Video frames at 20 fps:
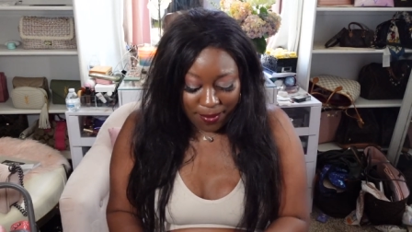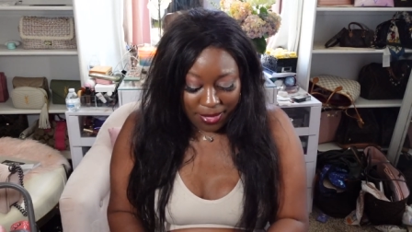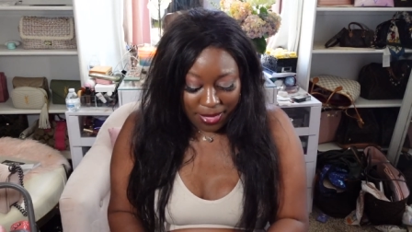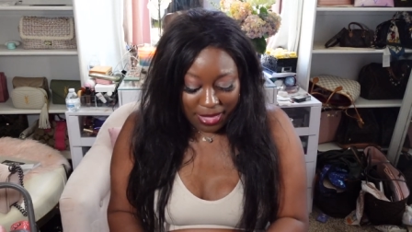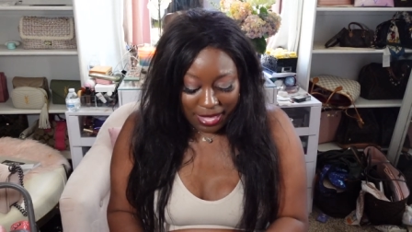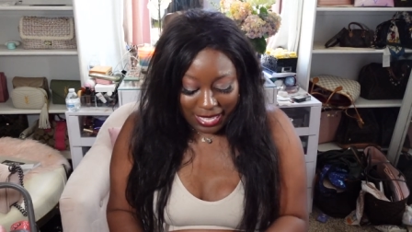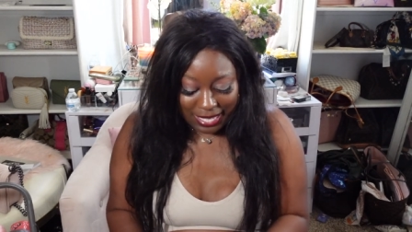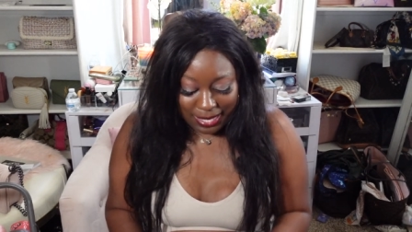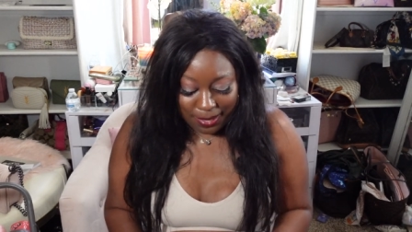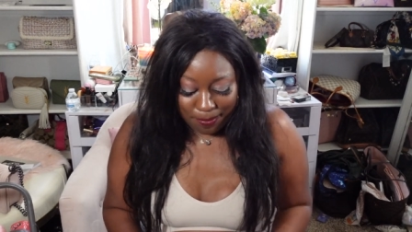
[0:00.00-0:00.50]

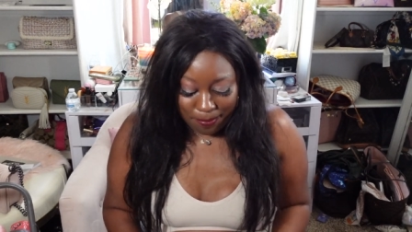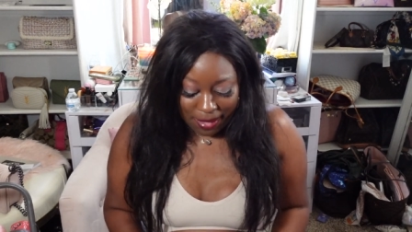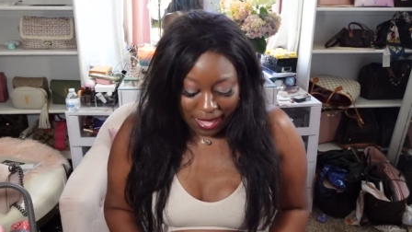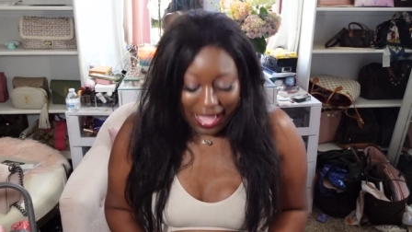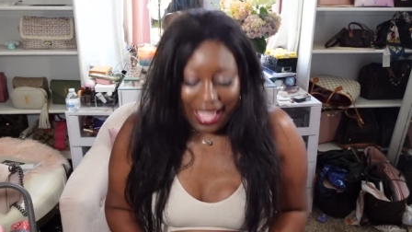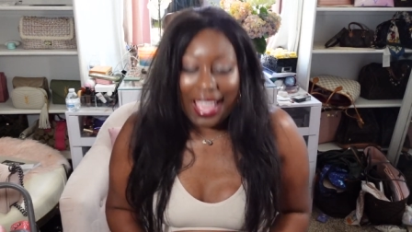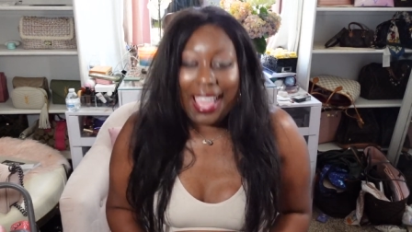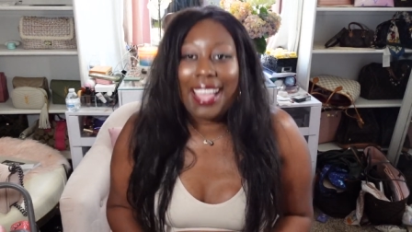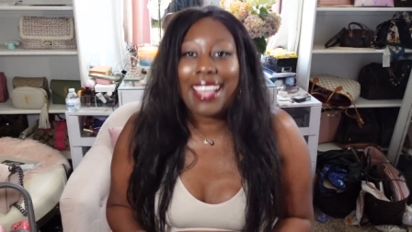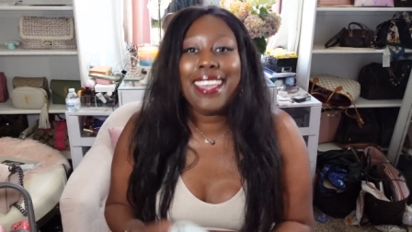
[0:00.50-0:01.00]
This
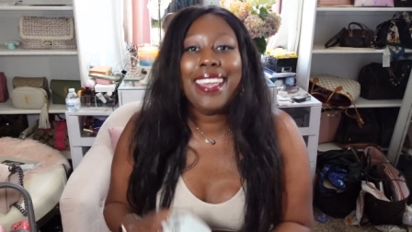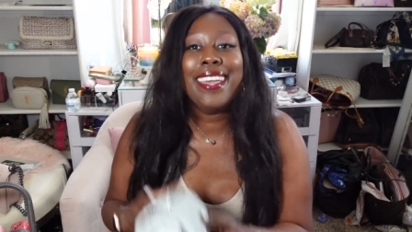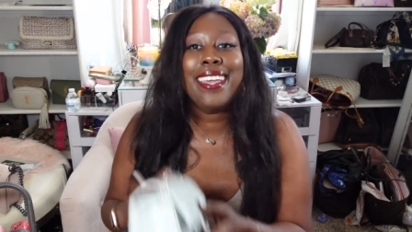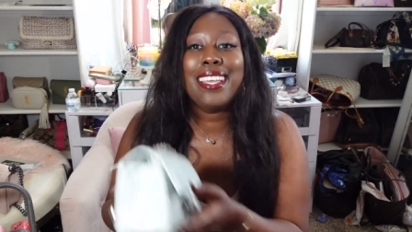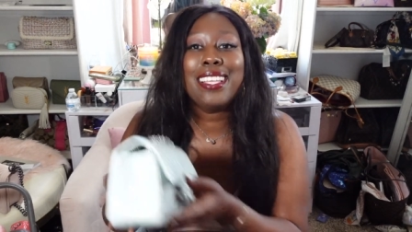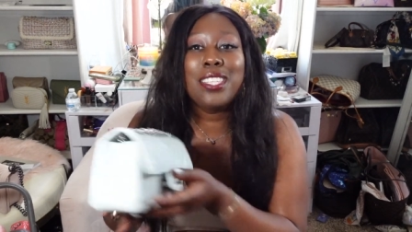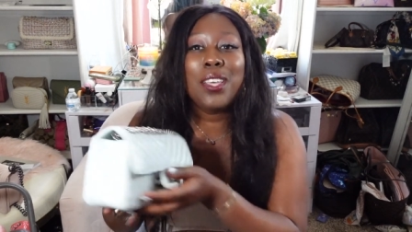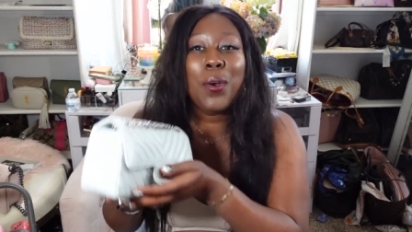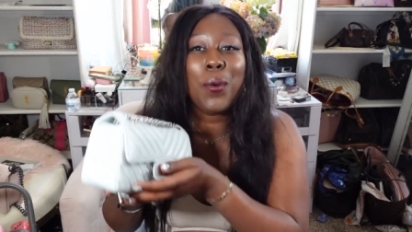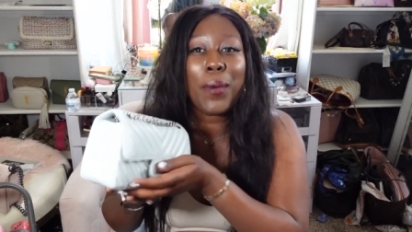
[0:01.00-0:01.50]
bag
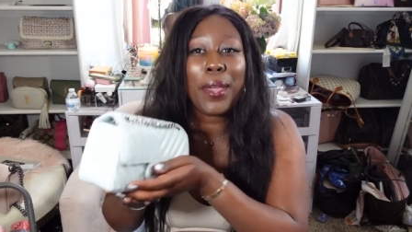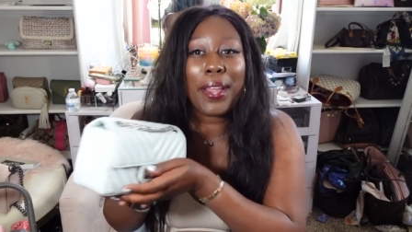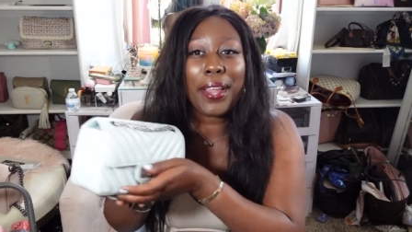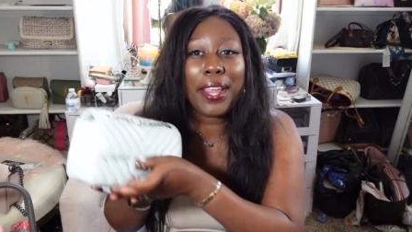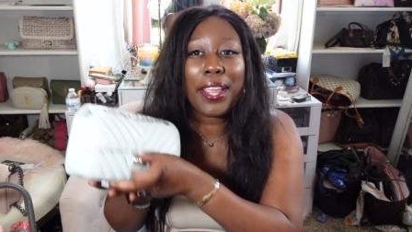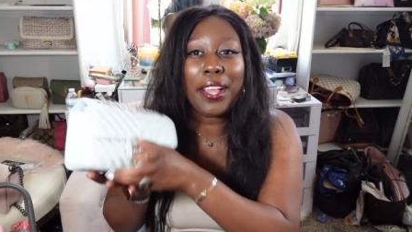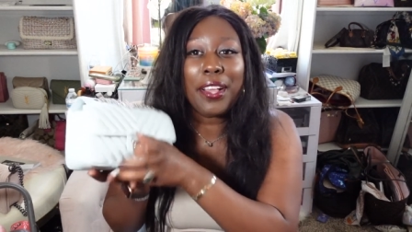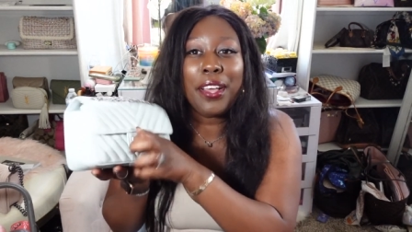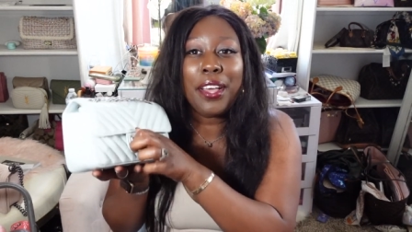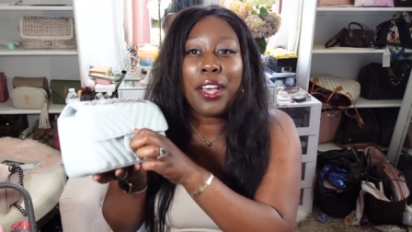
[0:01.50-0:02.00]
is
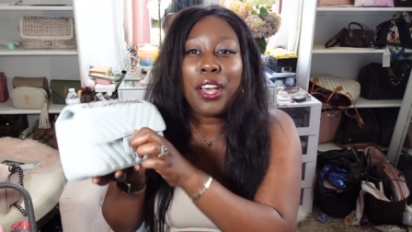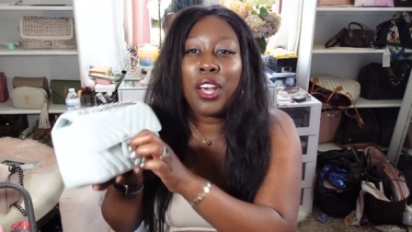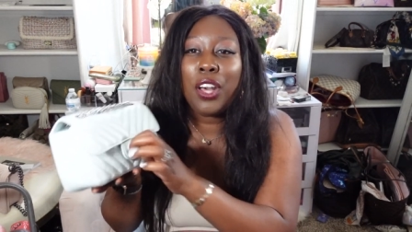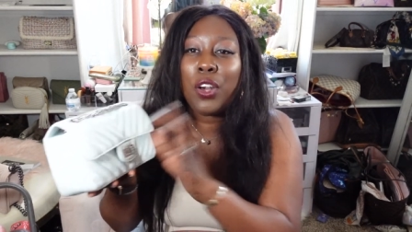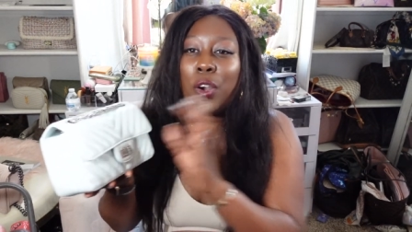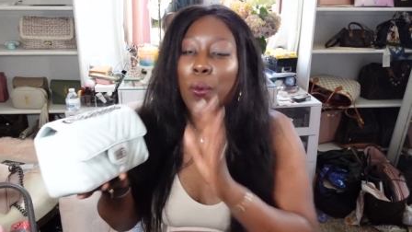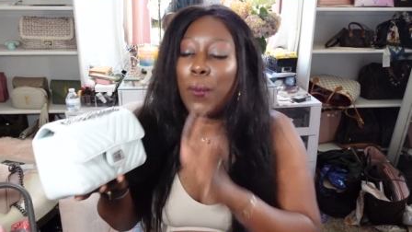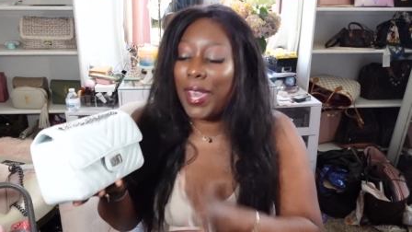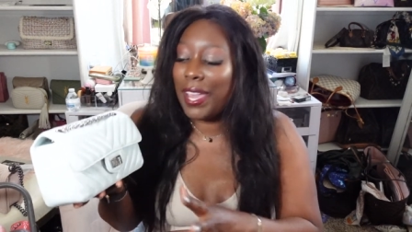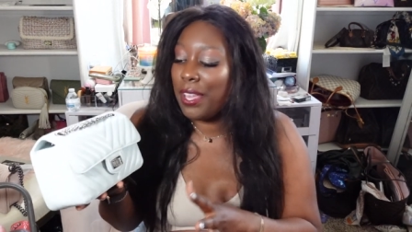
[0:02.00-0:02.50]
wearing
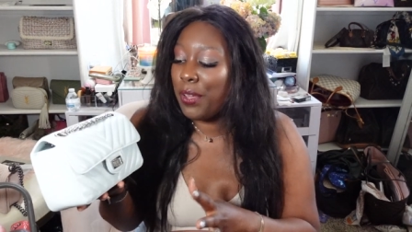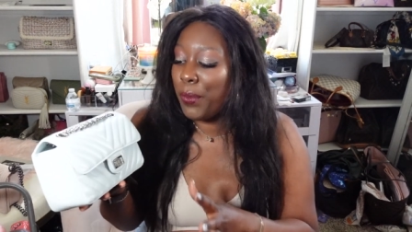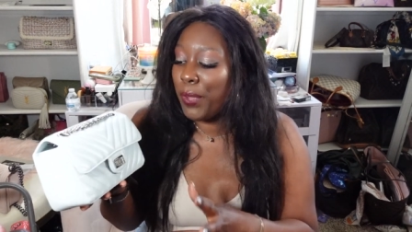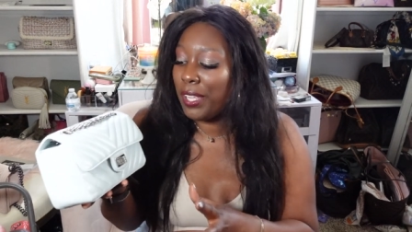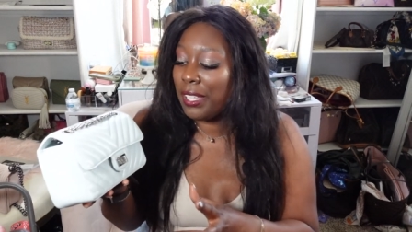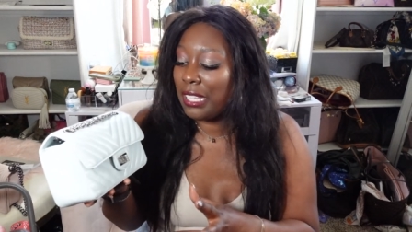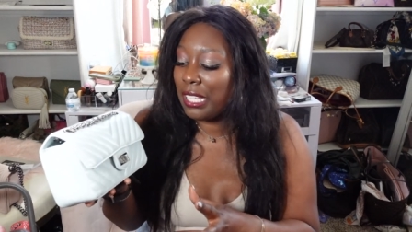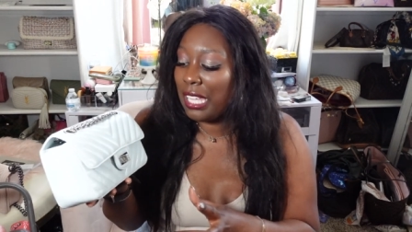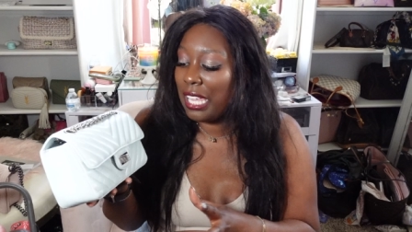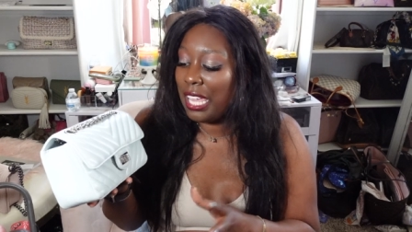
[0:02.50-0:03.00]
quite
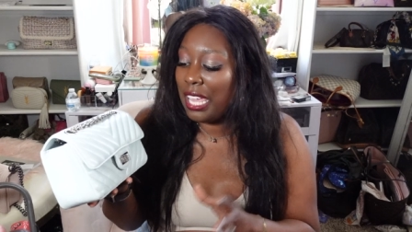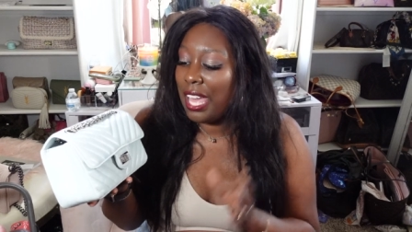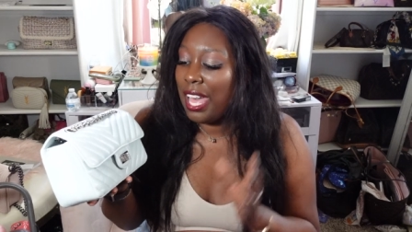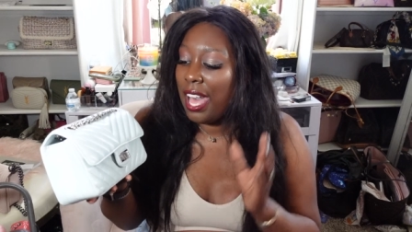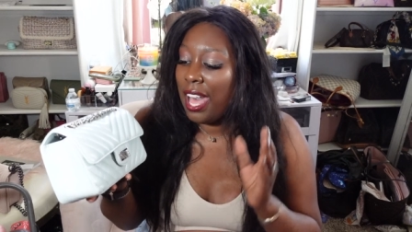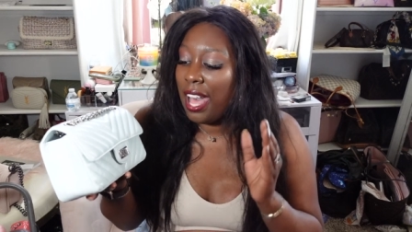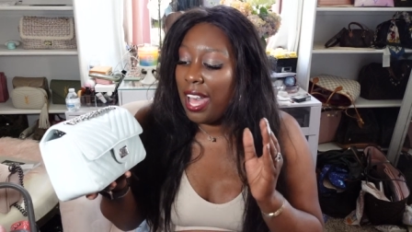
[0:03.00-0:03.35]
quickly.